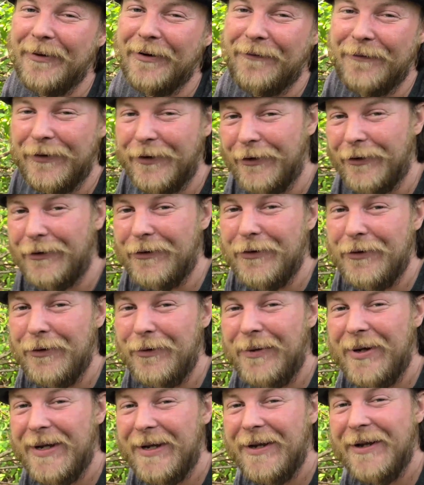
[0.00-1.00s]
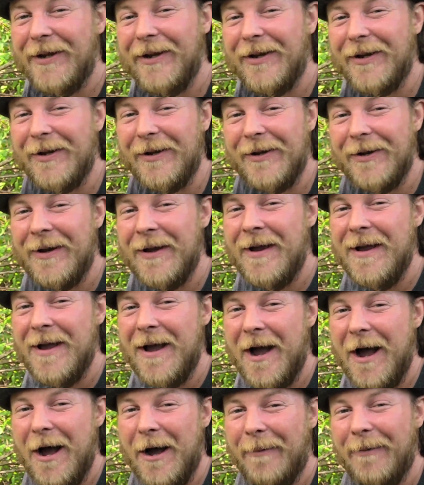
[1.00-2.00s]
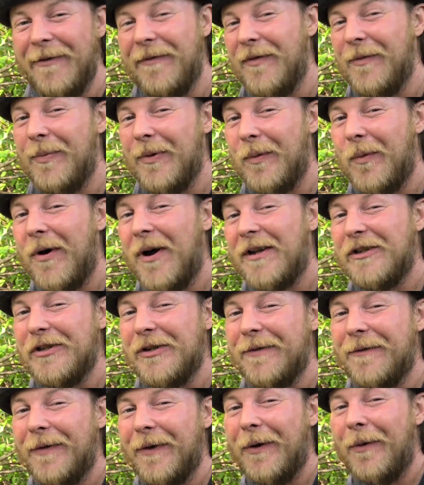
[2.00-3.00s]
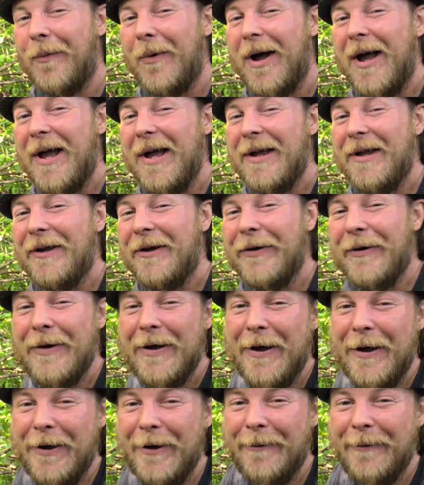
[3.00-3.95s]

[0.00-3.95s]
If you're new here, if you've been watching for a while,